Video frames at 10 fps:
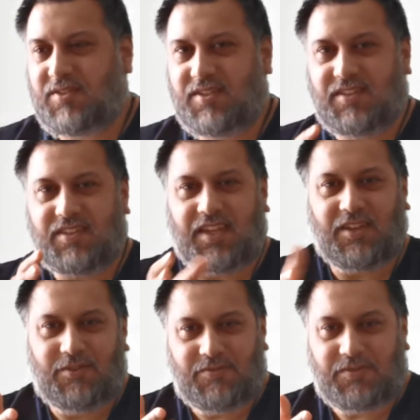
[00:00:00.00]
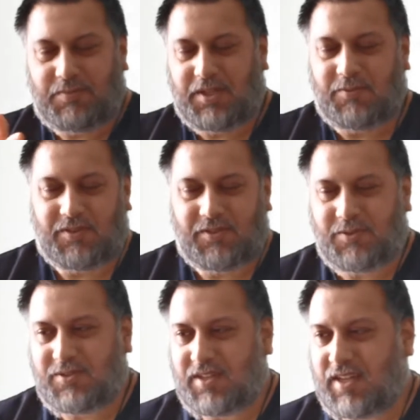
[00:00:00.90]
and thank you for being one of
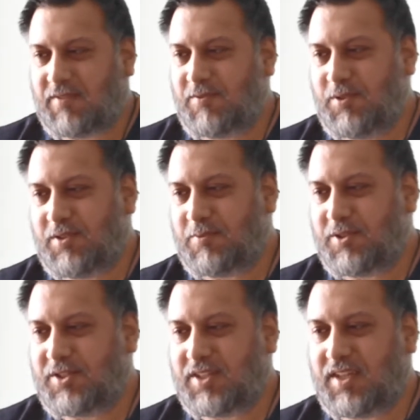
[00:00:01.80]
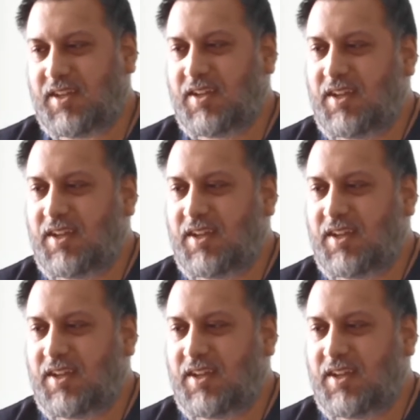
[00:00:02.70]
those select few that are watching,